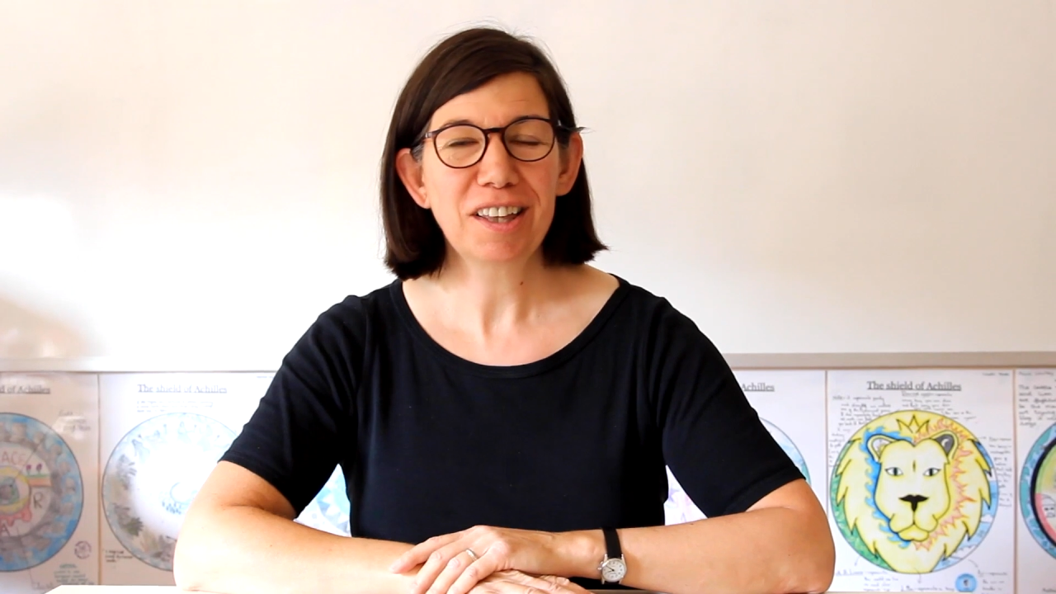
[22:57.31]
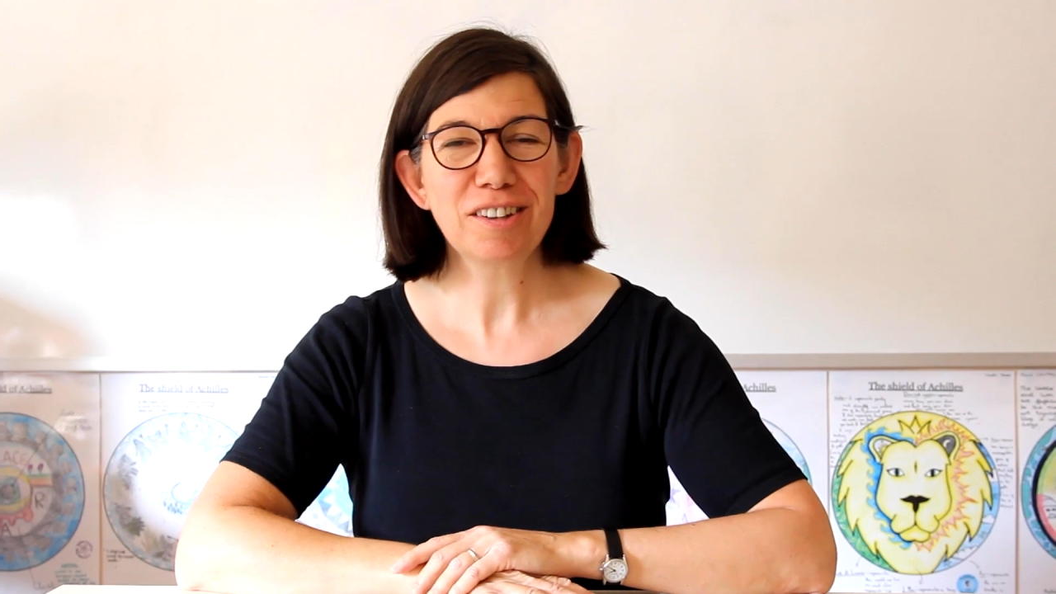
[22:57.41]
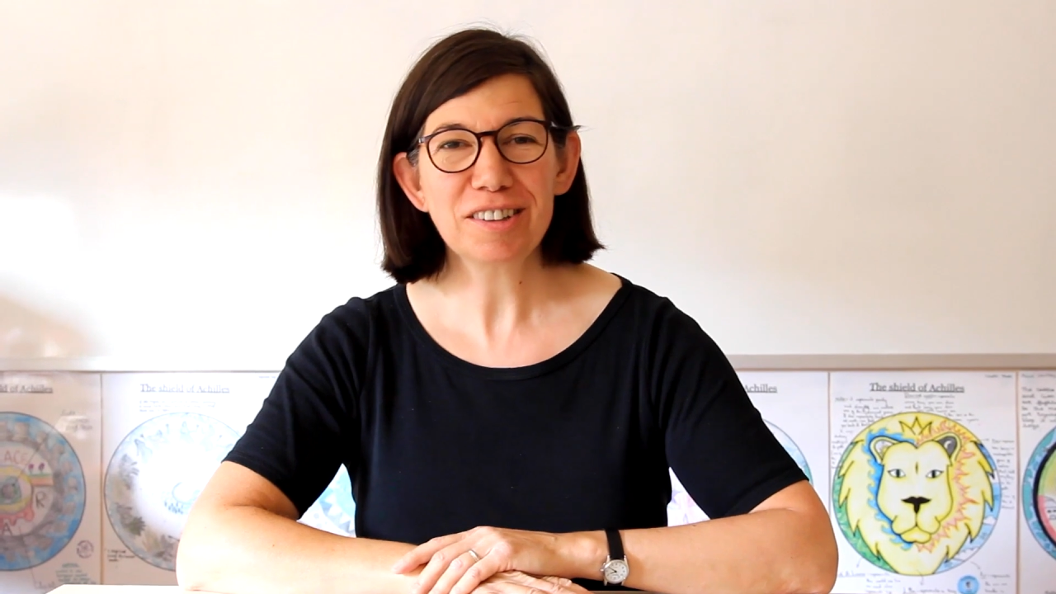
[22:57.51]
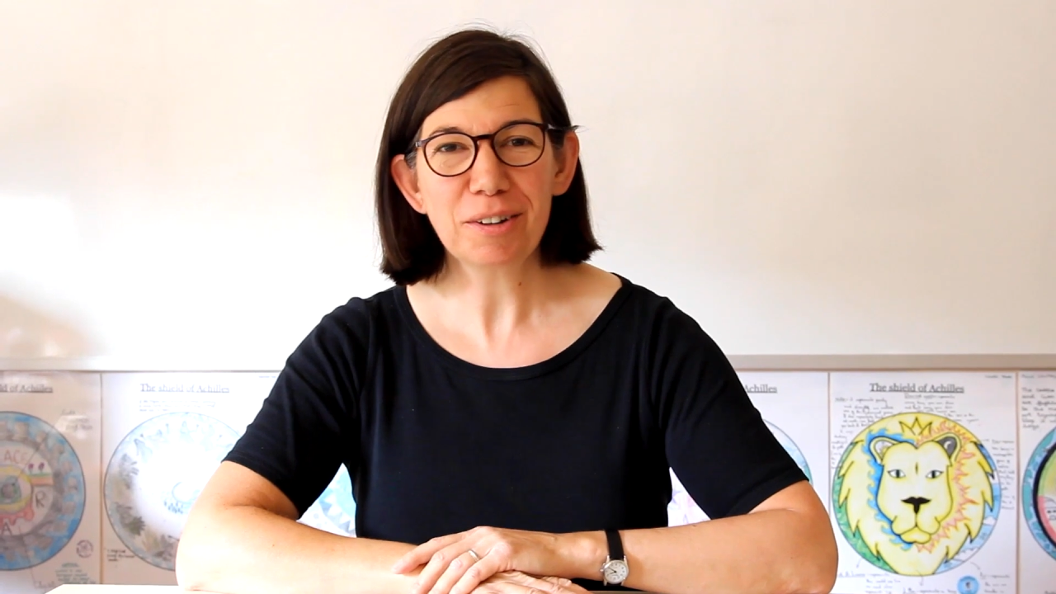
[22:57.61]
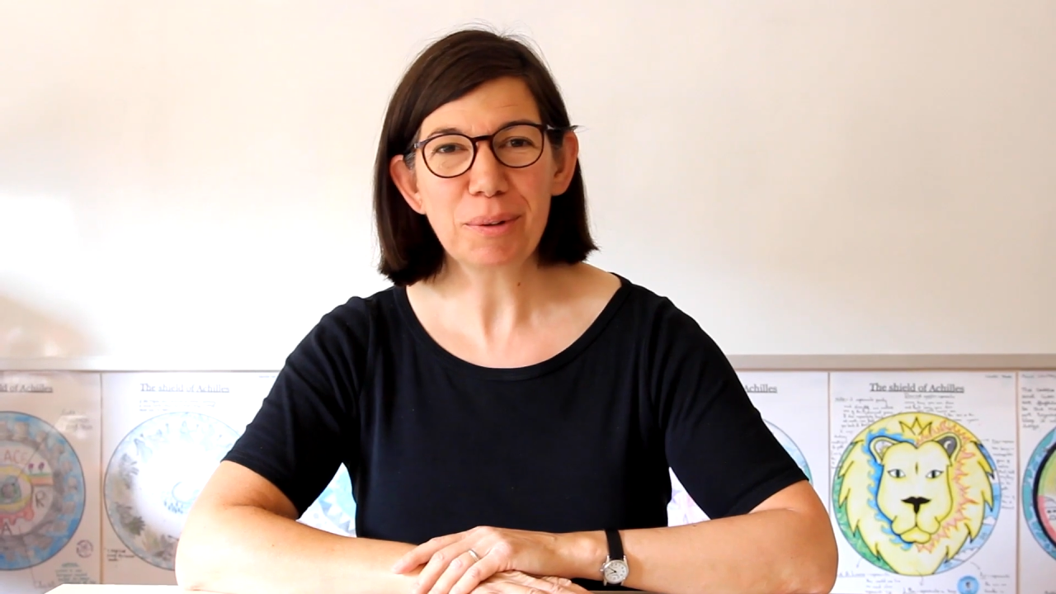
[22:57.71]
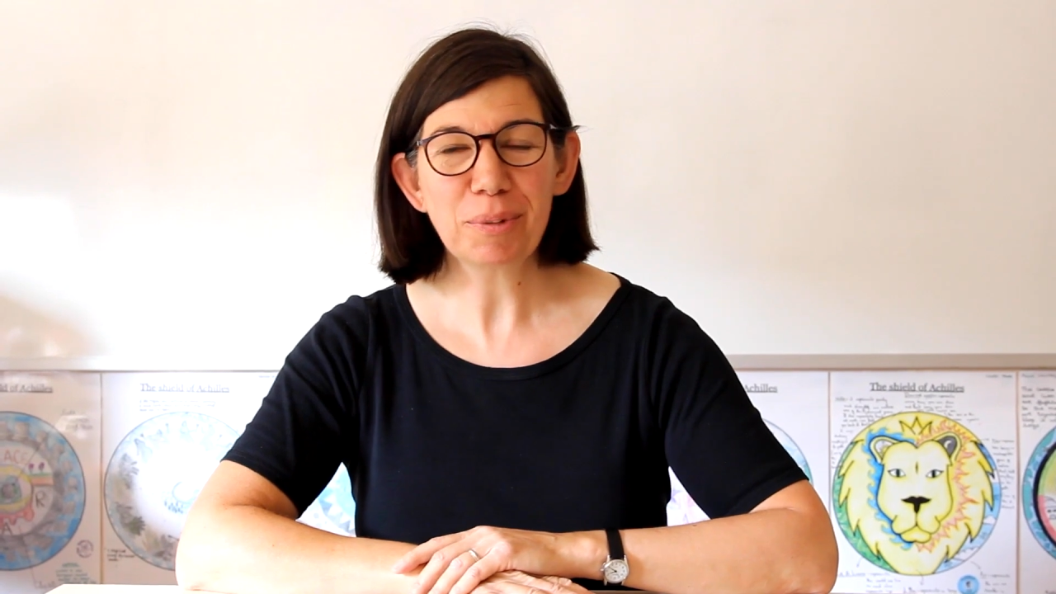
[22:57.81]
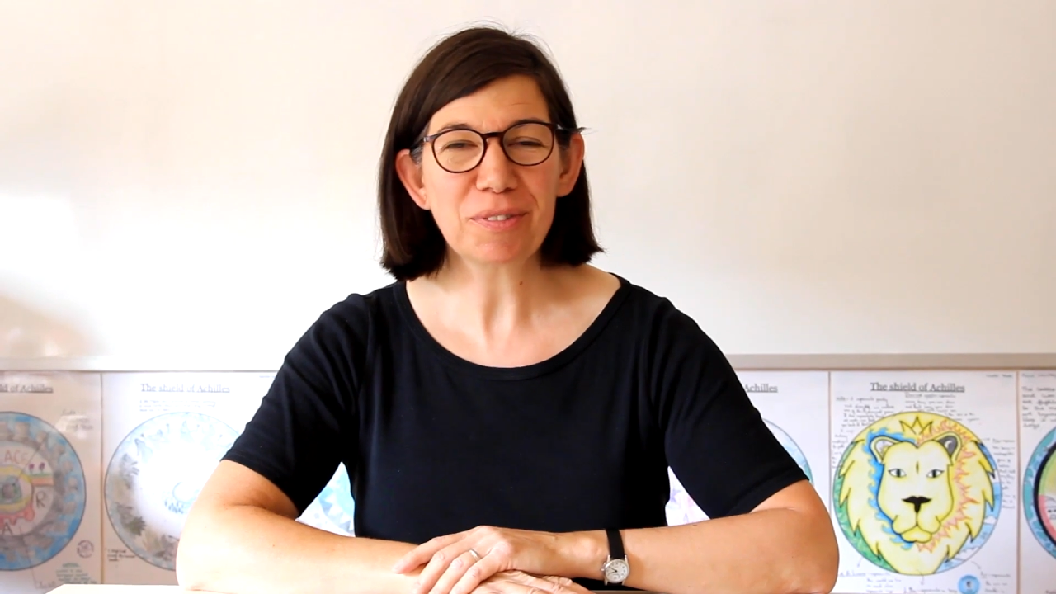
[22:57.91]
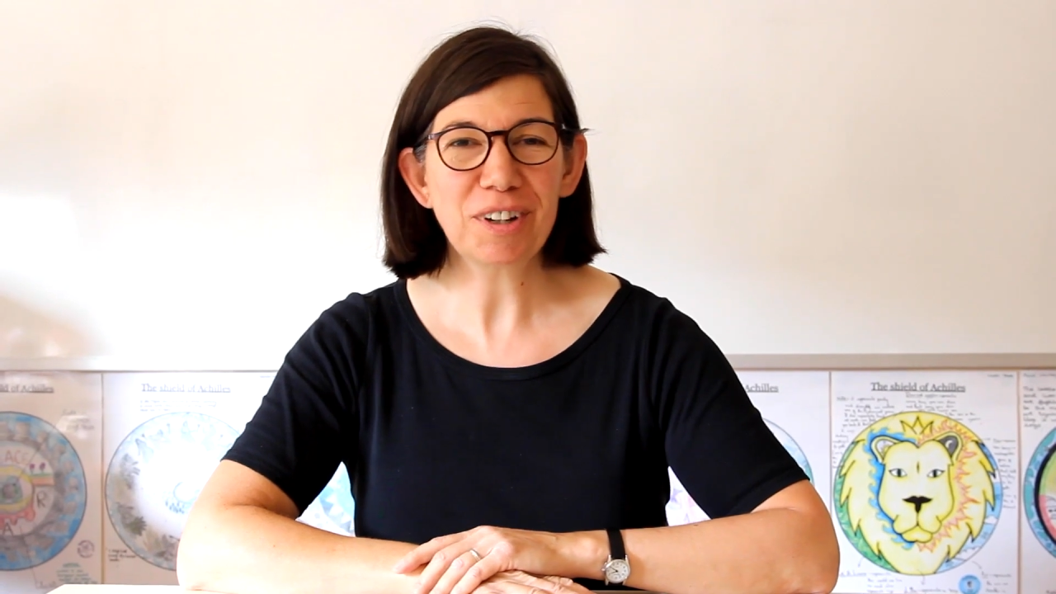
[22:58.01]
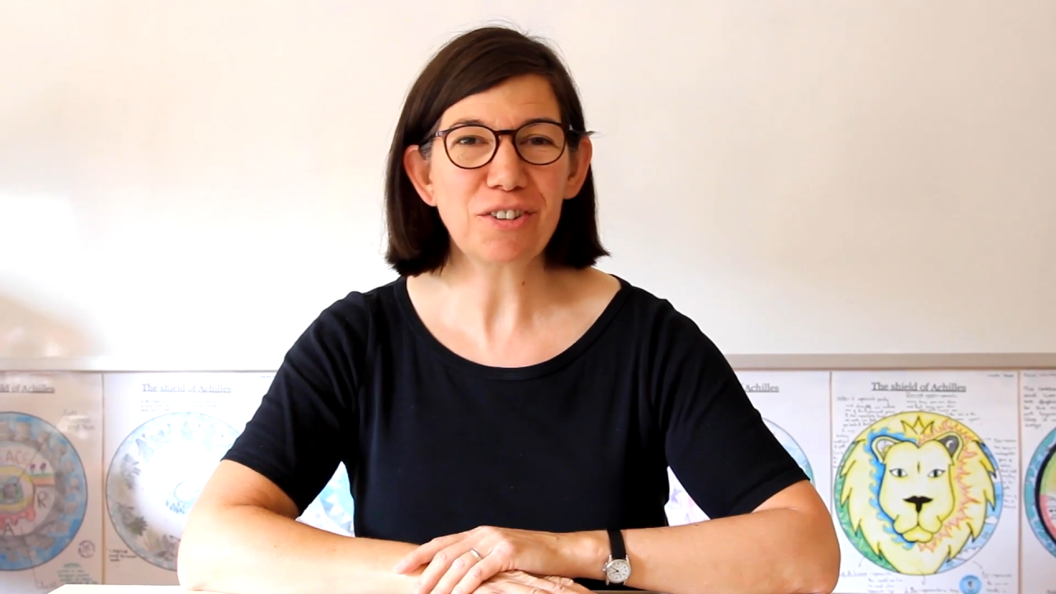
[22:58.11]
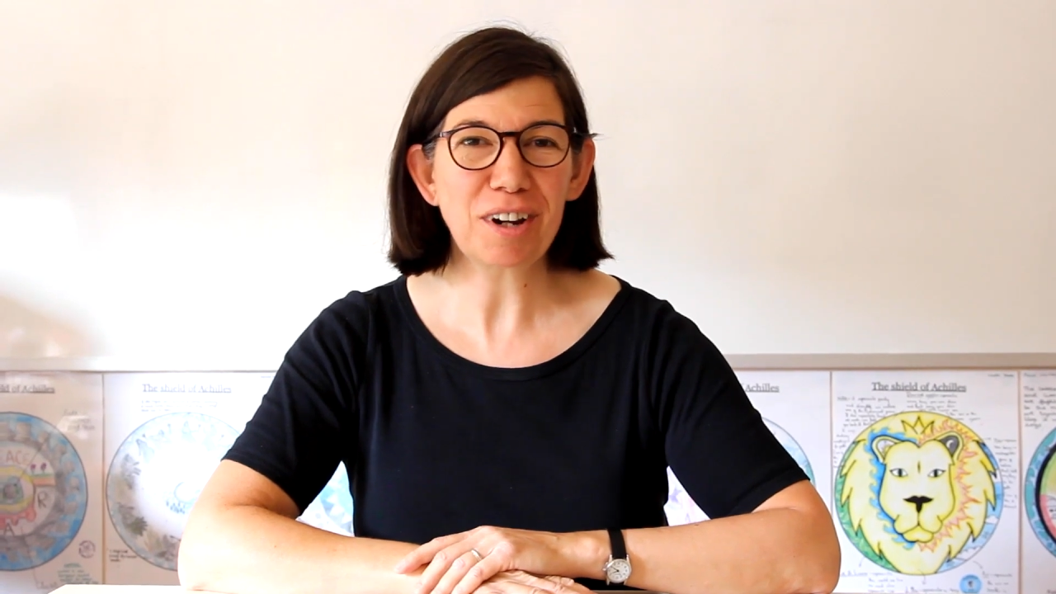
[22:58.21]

sewing one of her